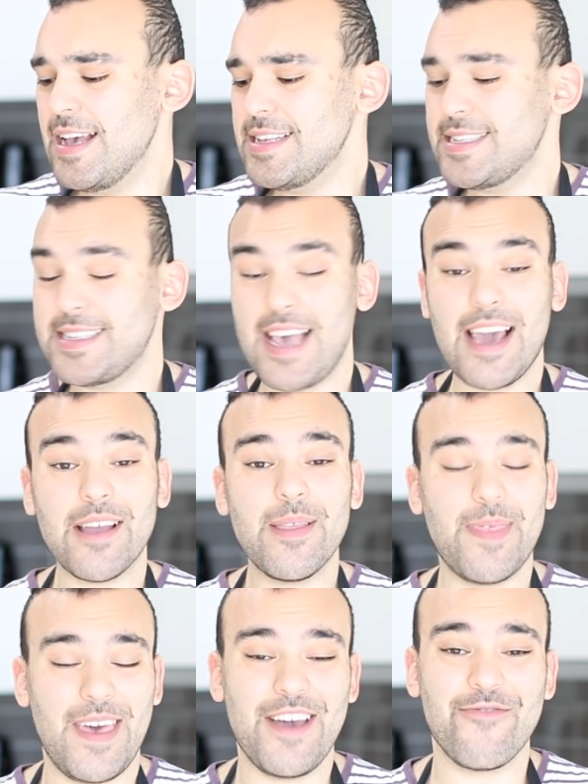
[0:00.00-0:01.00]
Second
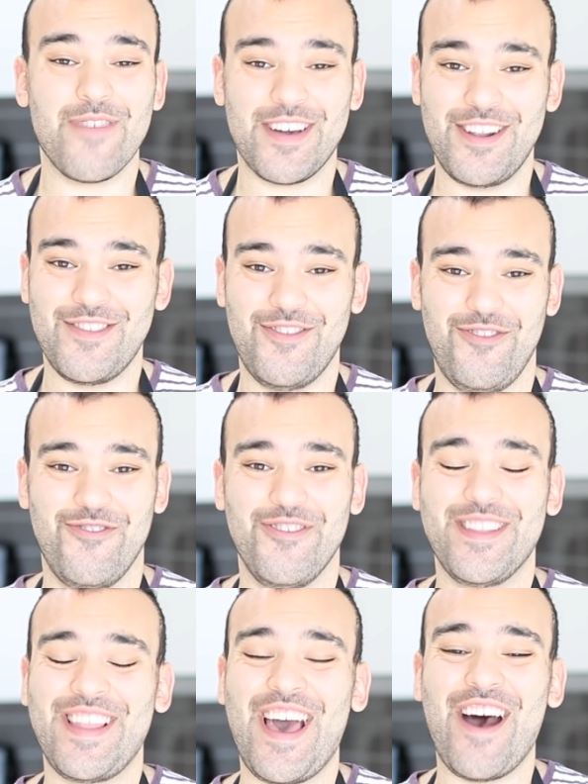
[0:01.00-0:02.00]
thing we're gonna
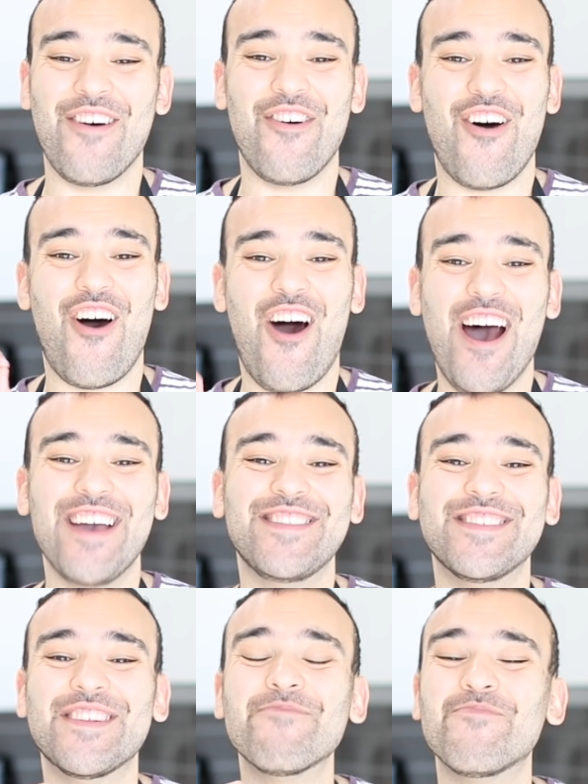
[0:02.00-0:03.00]
do, now I
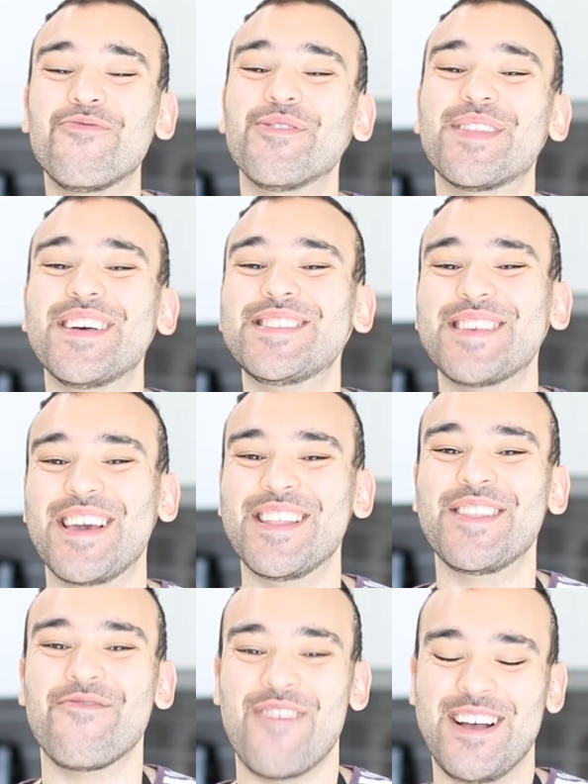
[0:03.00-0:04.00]
didn't put this
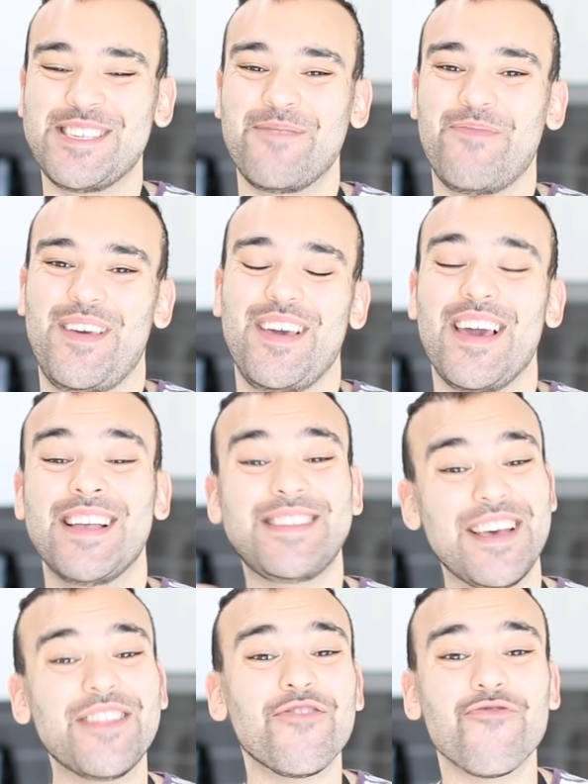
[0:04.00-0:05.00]
in the recipe, it's
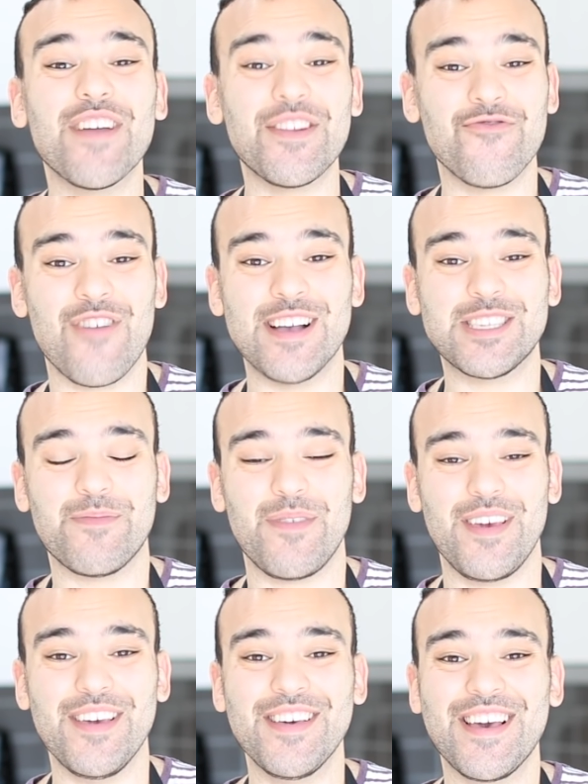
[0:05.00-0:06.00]
in the written
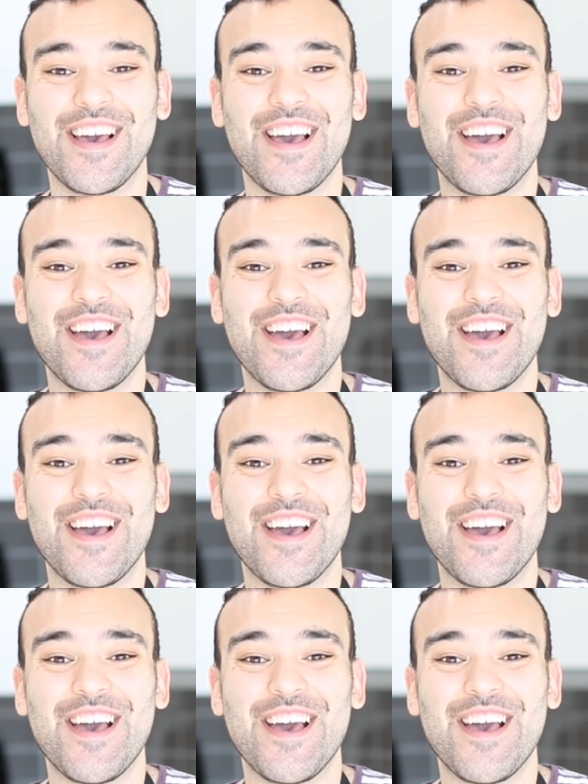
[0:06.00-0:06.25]
recipe,